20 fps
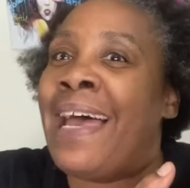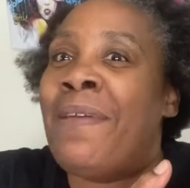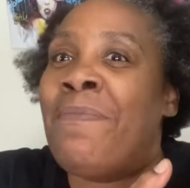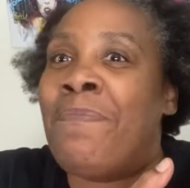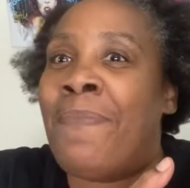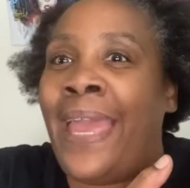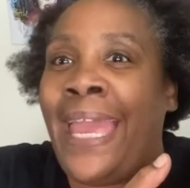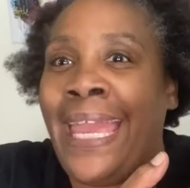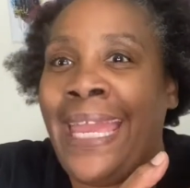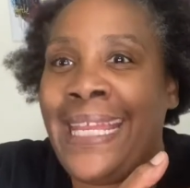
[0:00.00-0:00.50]

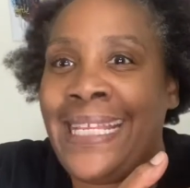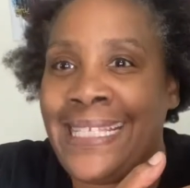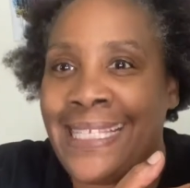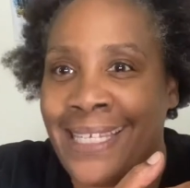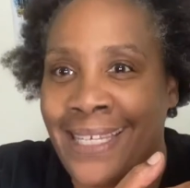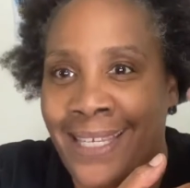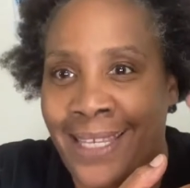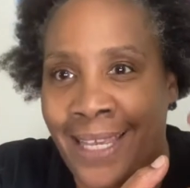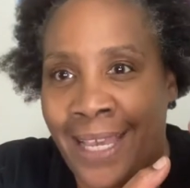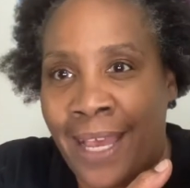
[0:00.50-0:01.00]
made
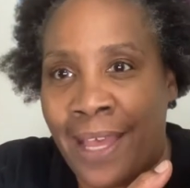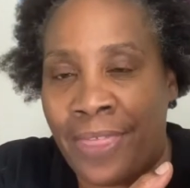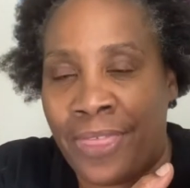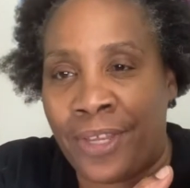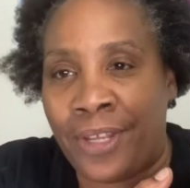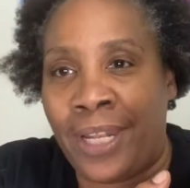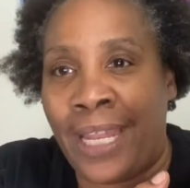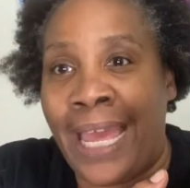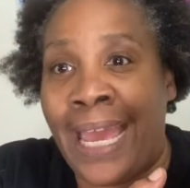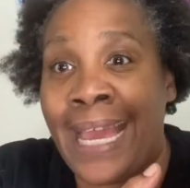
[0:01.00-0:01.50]
together
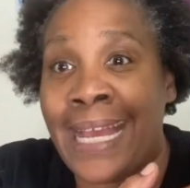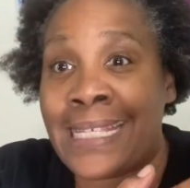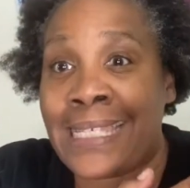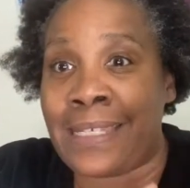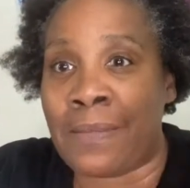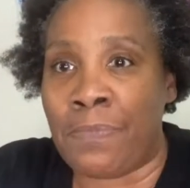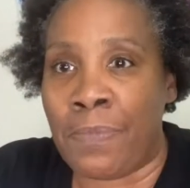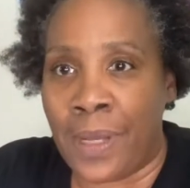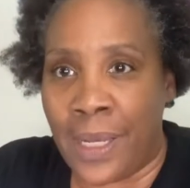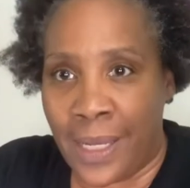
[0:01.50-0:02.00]
last
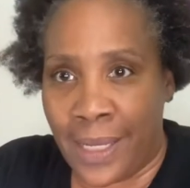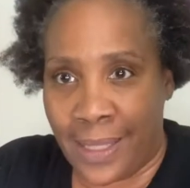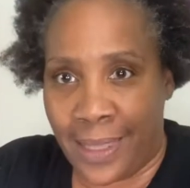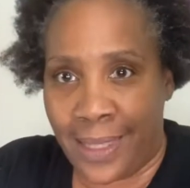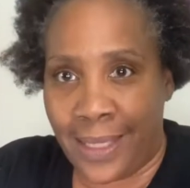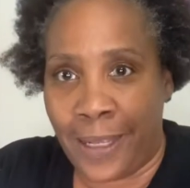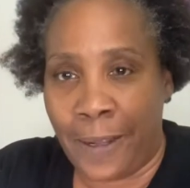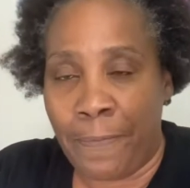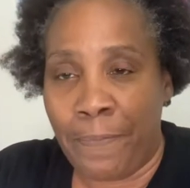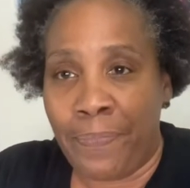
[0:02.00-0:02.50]
month.
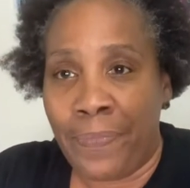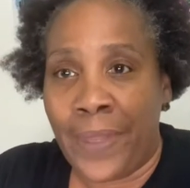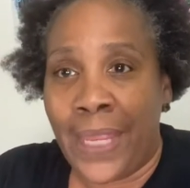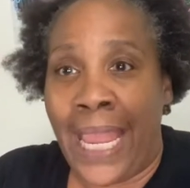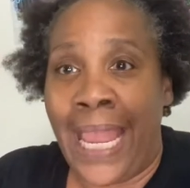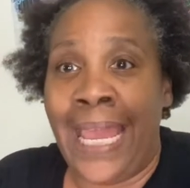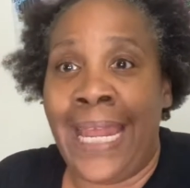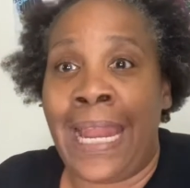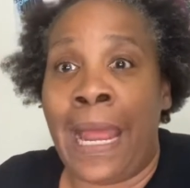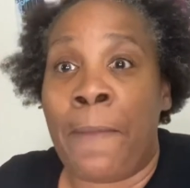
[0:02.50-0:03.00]

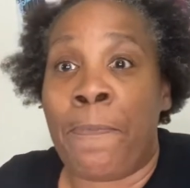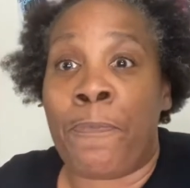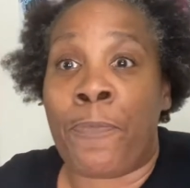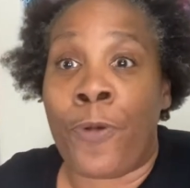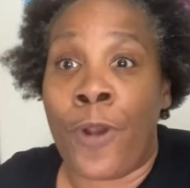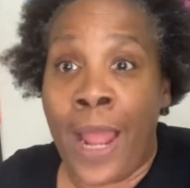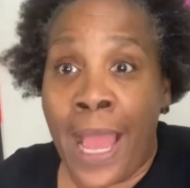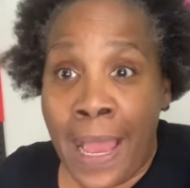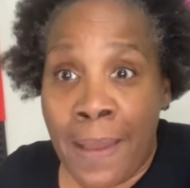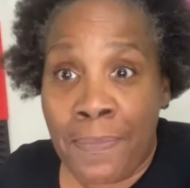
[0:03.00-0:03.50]
And I
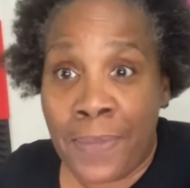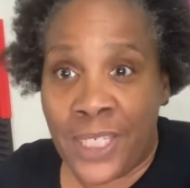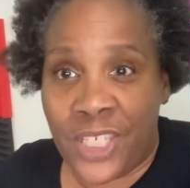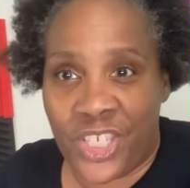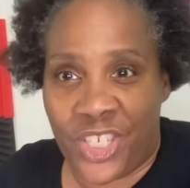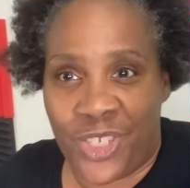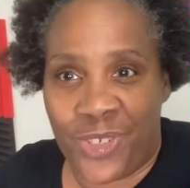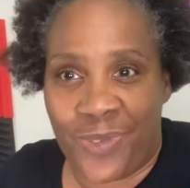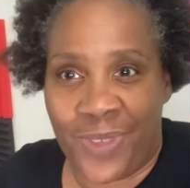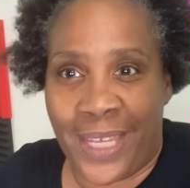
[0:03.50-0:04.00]
promised
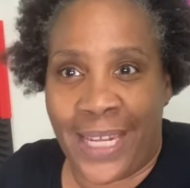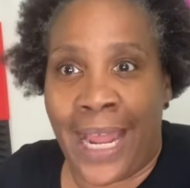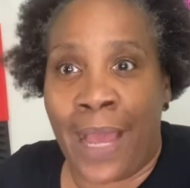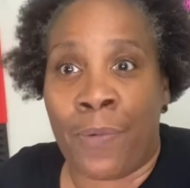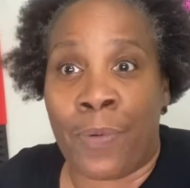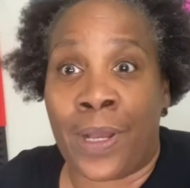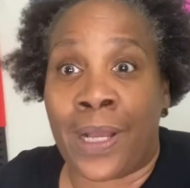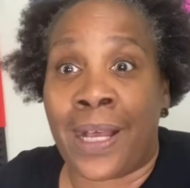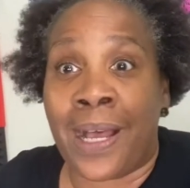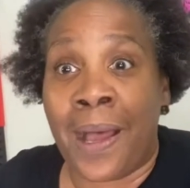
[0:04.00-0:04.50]
you that I
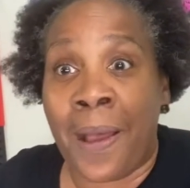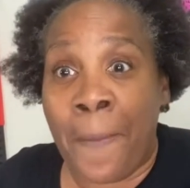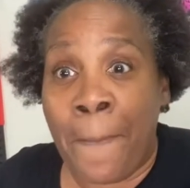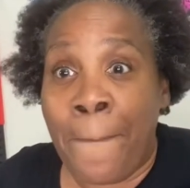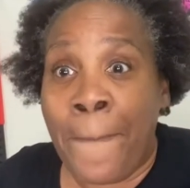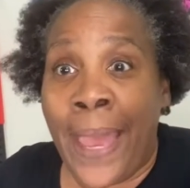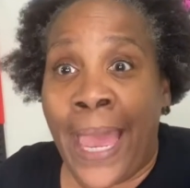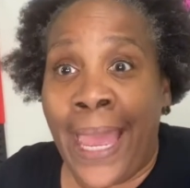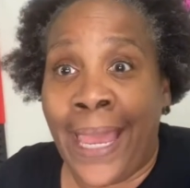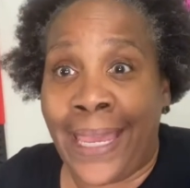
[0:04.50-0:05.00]
would come
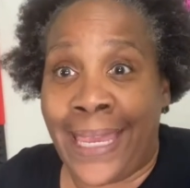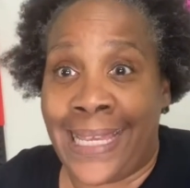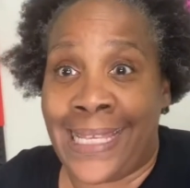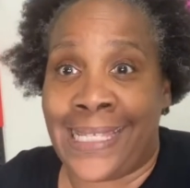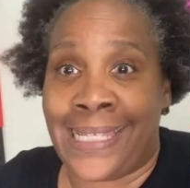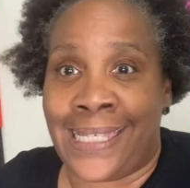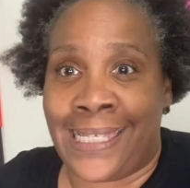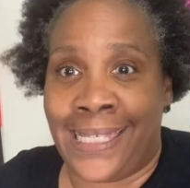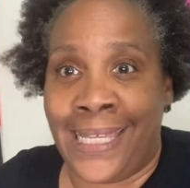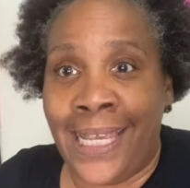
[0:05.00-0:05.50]
back in
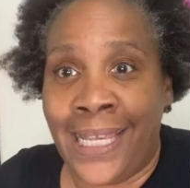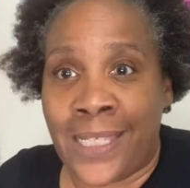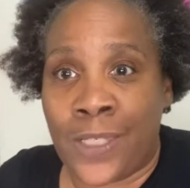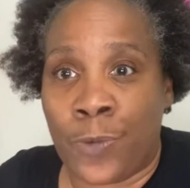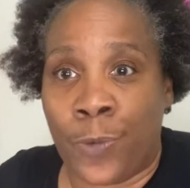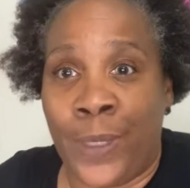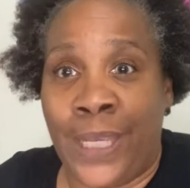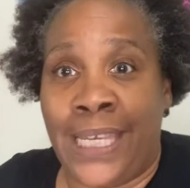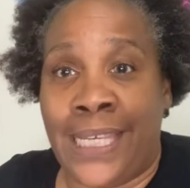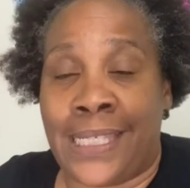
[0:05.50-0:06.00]
six
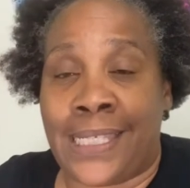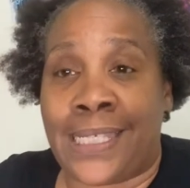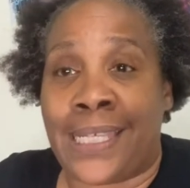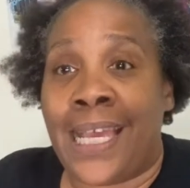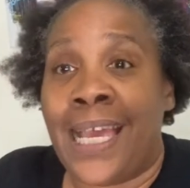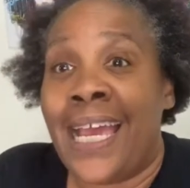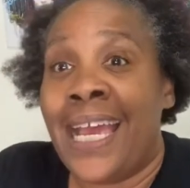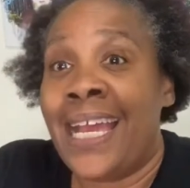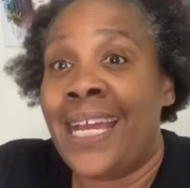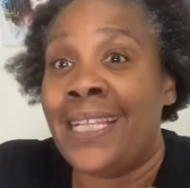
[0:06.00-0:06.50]
weeks.
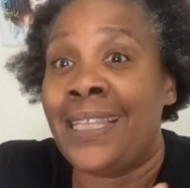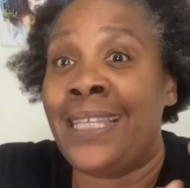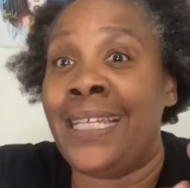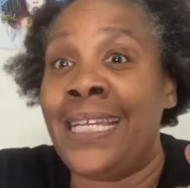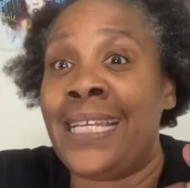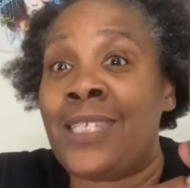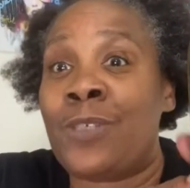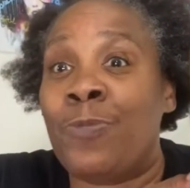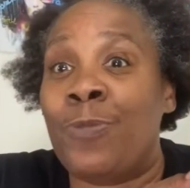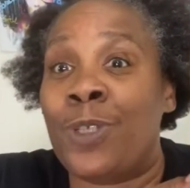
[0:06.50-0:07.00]

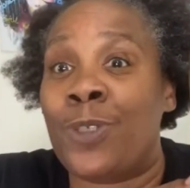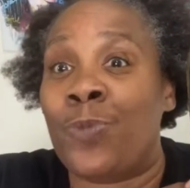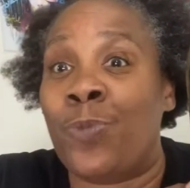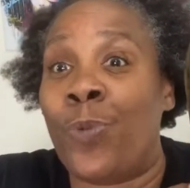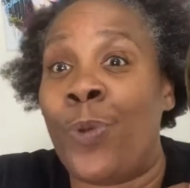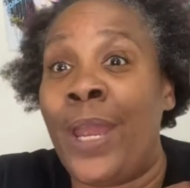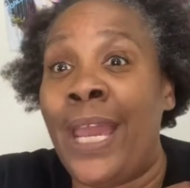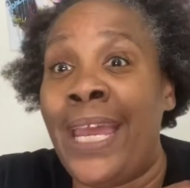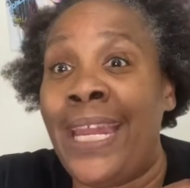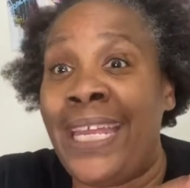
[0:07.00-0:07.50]
This was
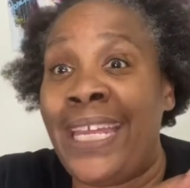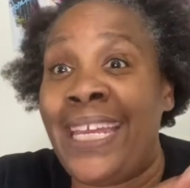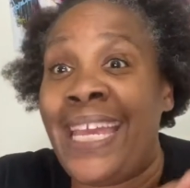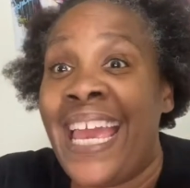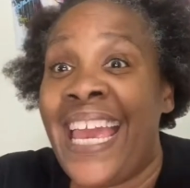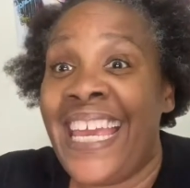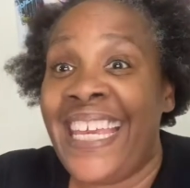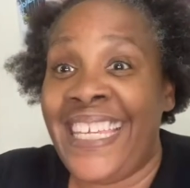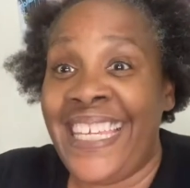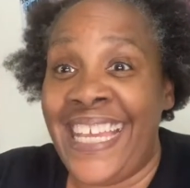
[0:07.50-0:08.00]
ready
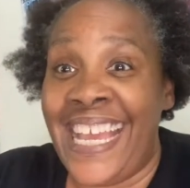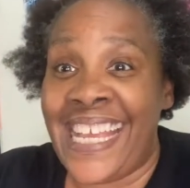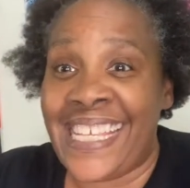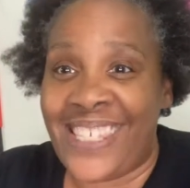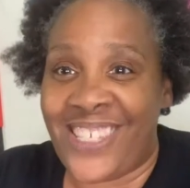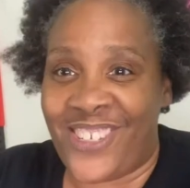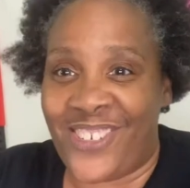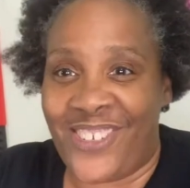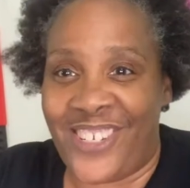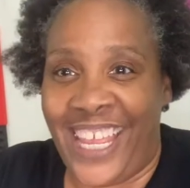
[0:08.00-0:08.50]

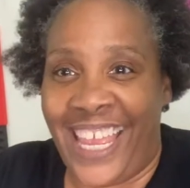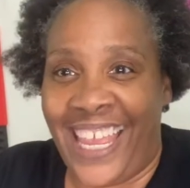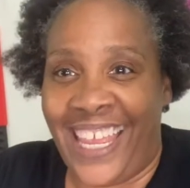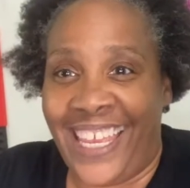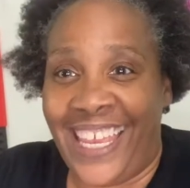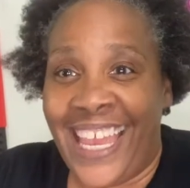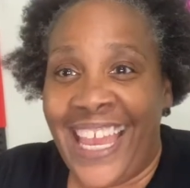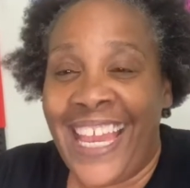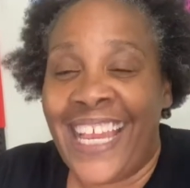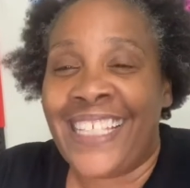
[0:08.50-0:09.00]
yesterday.
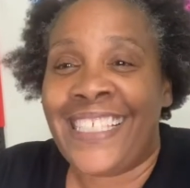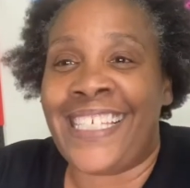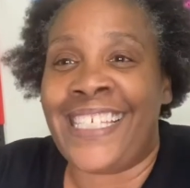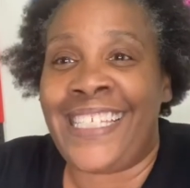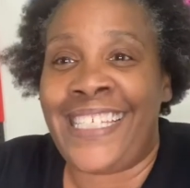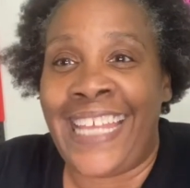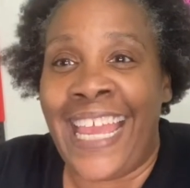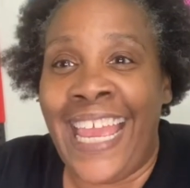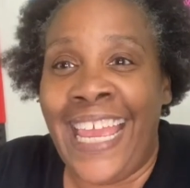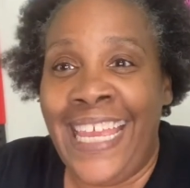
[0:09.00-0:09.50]

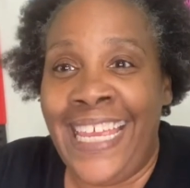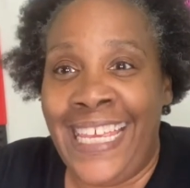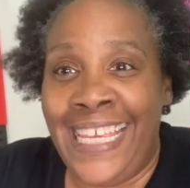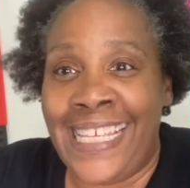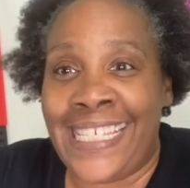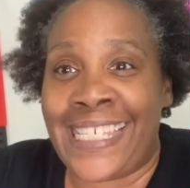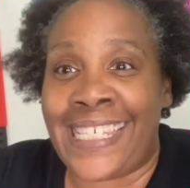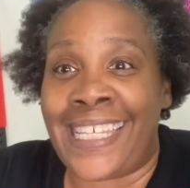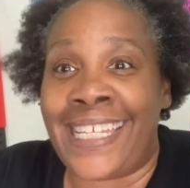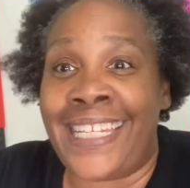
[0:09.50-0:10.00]
Today
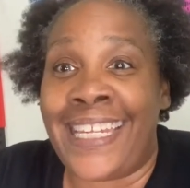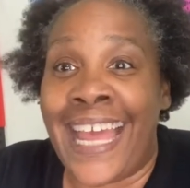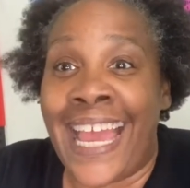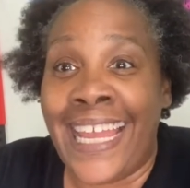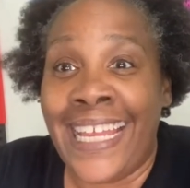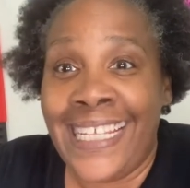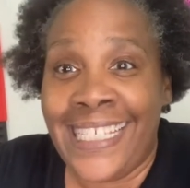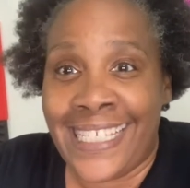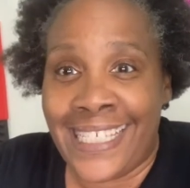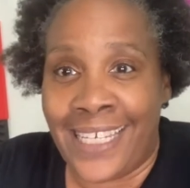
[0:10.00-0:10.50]
is the
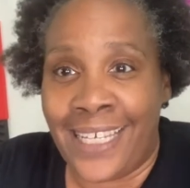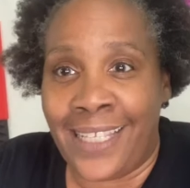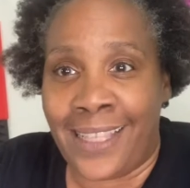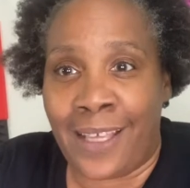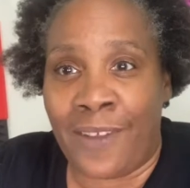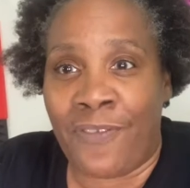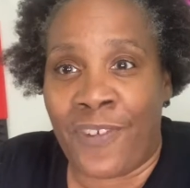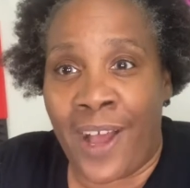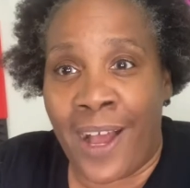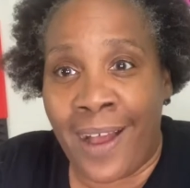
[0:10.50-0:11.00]
19th
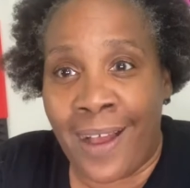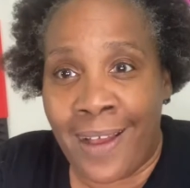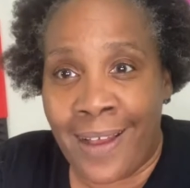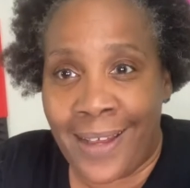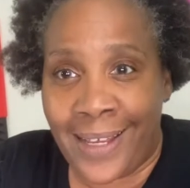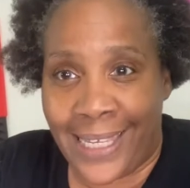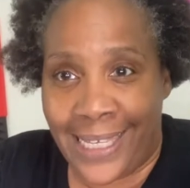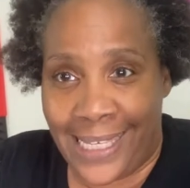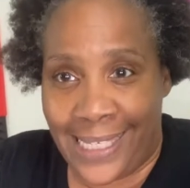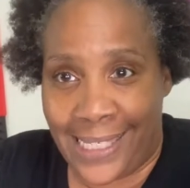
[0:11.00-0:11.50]
of
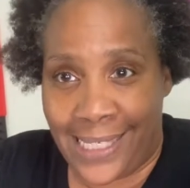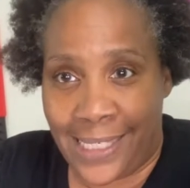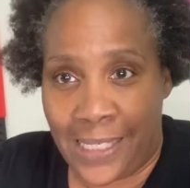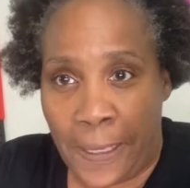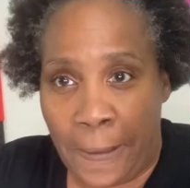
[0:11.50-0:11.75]
August.